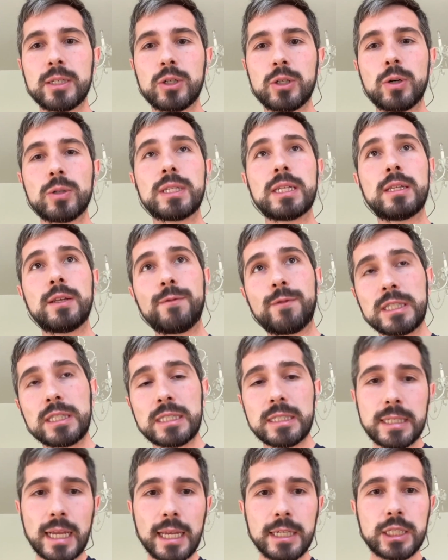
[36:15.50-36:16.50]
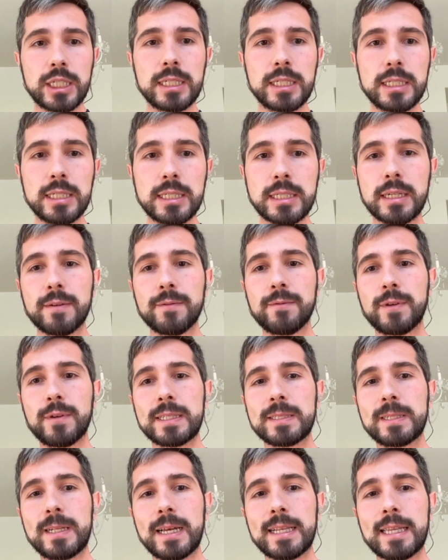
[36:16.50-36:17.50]
know the different stages and
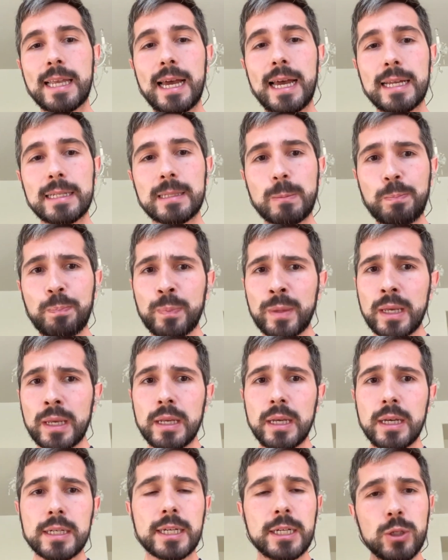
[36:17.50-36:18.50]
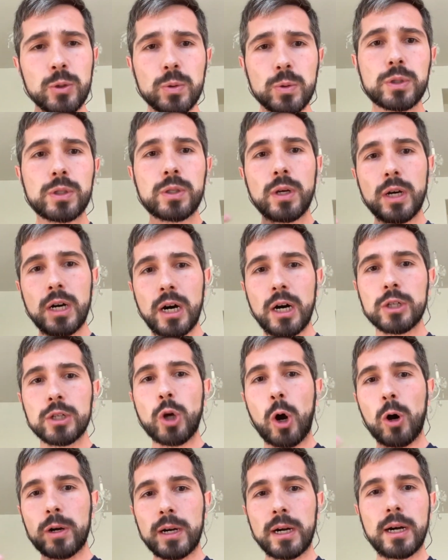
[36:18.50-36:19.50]
things like that can you uh,
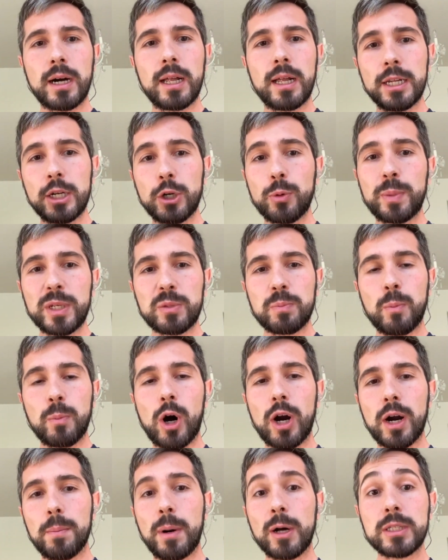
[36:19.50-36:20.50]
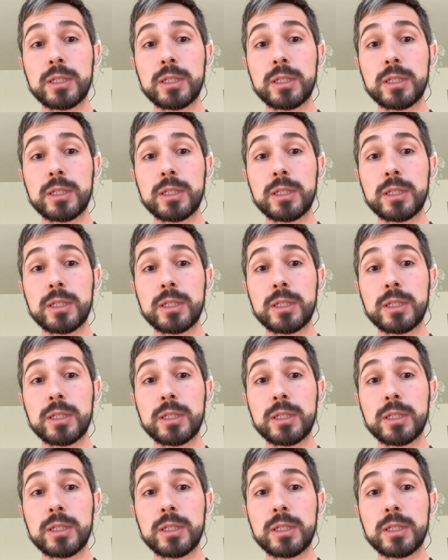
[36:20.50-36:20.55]
talk a little bit more about